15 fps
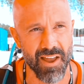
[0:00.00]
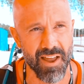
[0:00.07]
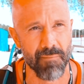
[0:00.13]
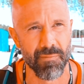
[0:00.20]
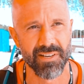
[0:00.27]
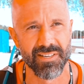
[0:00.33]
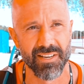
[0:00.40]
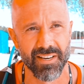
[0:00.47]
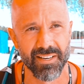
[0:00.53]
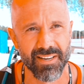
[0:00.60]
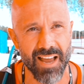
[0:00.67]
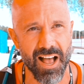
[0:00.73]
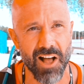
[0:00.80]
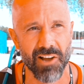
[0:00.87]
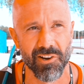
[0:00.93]
Edmonton,
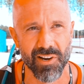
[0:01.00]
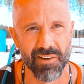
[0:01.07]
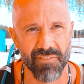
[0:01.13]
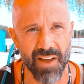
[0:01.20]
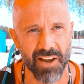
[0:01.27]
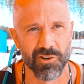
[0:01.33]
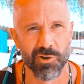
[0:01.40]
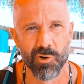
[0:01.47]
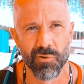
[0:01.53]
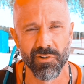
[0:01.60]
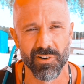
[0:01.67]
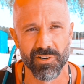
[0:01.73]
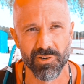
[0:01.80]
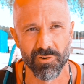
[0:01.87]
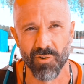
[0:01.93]
Calgary,
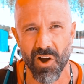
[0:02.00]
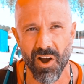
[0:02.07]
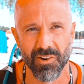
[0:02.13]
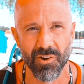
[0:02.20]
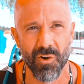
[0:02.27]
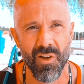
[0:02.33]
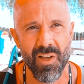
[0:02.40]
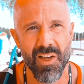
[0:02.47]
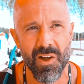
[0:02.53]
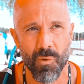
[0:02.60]
Vancouver, and Toronto,